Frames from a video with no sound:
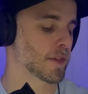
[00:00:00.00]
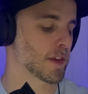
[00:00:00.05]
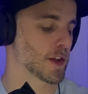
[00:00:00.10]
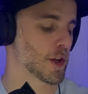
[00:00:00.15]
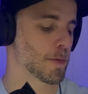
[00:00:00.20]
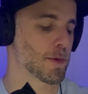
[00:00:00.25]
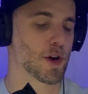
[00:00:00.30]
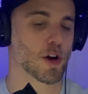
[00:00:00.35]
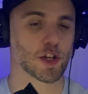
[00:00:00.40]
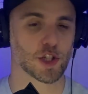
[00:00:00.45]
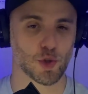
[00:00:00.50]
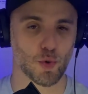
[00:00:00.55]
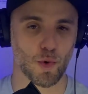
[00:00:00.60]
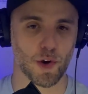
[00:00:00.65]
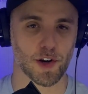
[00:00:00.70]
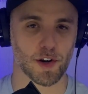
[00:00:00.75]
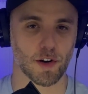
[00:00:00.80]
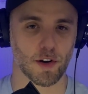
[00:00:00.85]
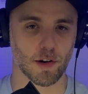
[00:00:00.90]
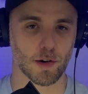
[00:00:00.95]
They'll be on
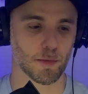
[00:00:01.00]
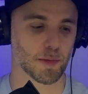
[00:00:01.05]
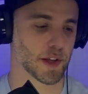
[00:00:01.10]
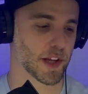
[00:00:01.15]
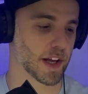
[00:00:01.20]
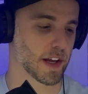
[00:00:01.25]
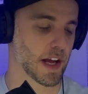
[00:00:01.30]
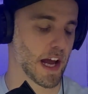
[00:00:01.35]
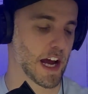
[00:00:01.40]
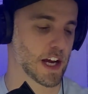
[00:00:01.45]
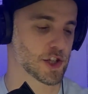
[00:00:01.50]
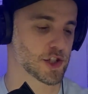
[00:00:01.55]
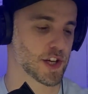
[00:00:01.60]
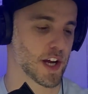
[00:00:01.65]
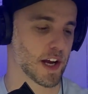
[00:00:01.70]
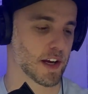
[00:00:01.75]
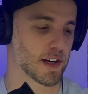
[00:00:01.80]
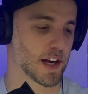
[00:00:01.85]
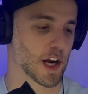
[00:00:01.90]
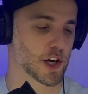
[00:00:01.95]
Twitter and it'll be like
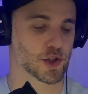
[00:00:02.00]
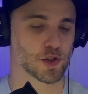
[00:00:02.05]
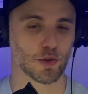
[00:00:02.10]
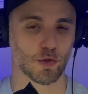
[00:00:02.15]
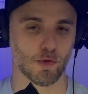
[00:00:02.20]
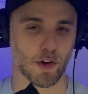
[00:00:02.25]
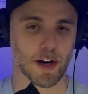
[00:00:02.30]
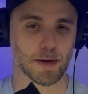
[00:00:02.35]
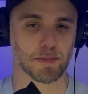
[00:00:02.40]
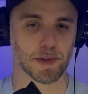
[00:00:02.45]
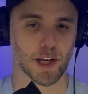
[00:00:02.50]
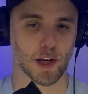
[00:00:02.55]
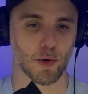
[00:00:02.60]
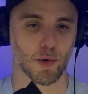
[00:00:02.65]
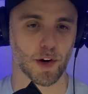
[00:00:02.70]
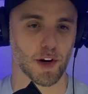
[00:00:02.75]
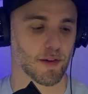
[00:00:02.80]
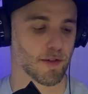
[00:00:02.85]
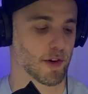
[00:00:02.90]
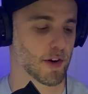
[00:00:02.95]
hashtag National Rape Day or
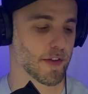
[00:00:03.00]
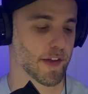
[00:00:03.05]
whatever.